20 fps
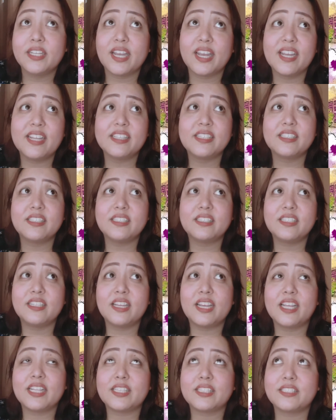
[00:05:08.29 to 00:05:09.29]
And
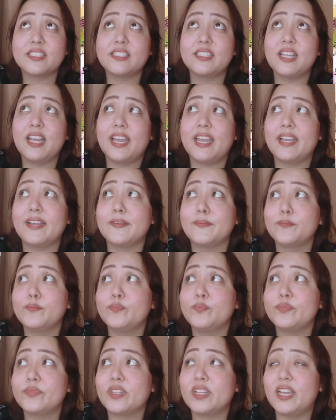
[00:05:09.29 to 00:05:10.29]
it's like,
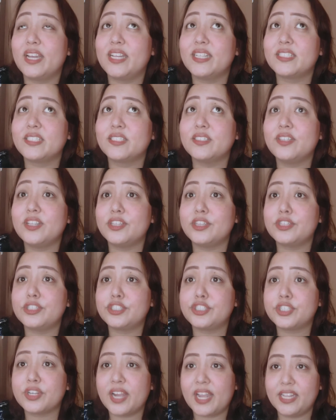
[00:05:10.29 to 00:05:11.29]
it's the
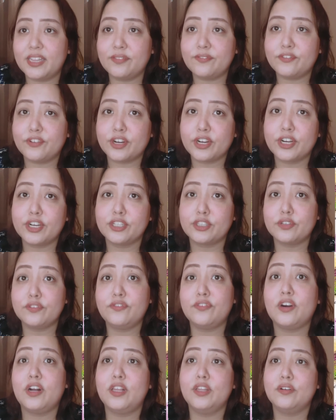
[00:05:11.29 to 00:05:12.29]
trend for her
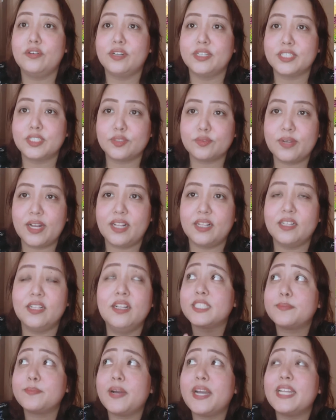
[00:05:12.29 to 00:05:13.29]
to follow as well.
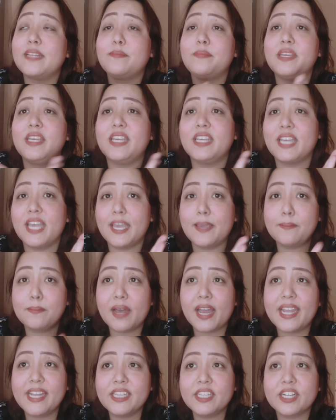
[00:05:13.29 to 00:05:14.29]
Despite being a
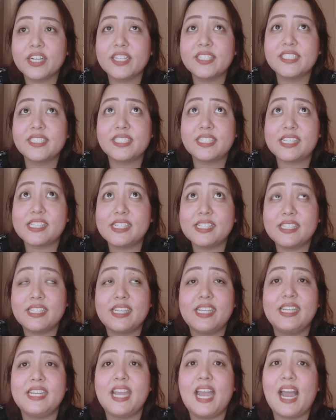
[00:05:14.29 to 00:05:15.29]
minor,
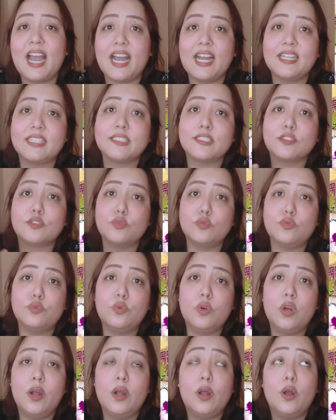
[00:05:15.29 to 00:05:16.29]
Sydney has
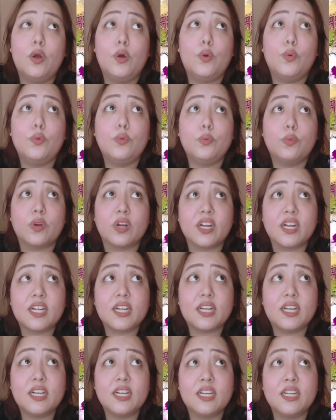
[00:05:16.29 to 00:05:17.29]
to work